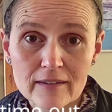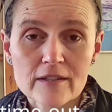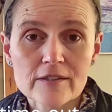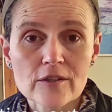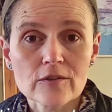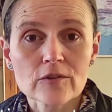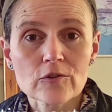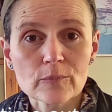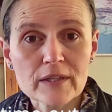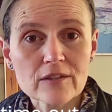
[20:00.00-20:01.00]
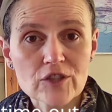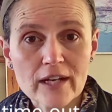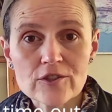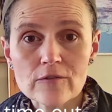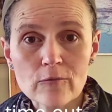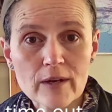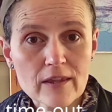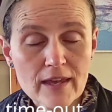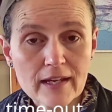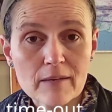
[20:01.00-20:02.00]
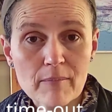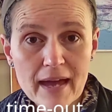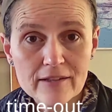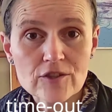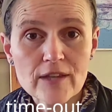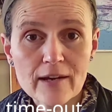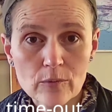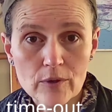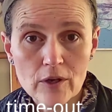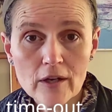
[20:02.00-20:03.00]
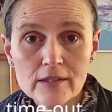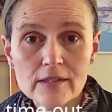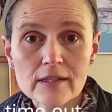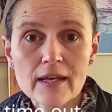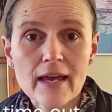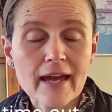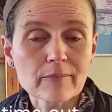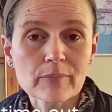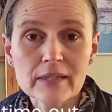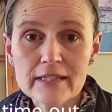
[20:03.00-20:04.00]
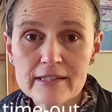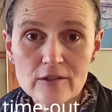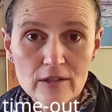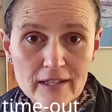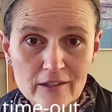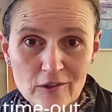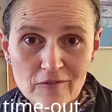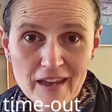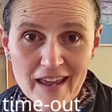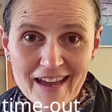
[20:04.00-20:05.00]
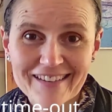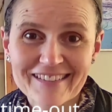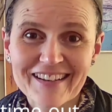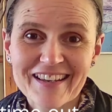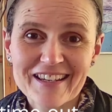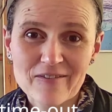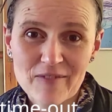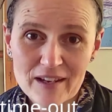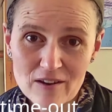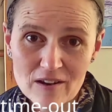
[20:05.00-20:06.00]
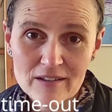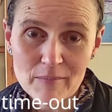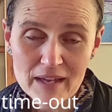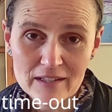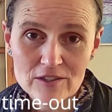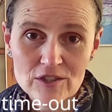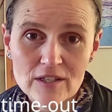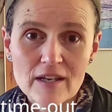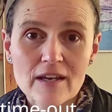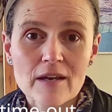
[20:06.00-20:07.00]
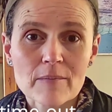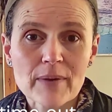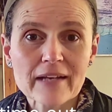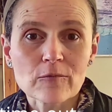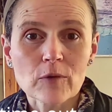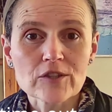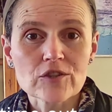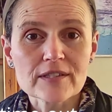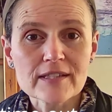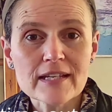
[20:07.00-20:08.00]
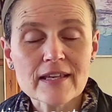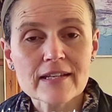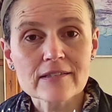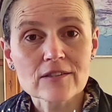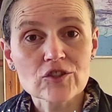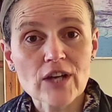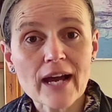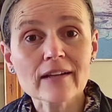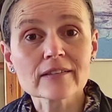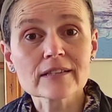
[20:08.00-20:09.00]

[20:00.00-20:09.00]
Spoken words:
So you'll be the judge of whether they can manage that or not. And please don't let go of that hand if they can't manage. But what you see there is a child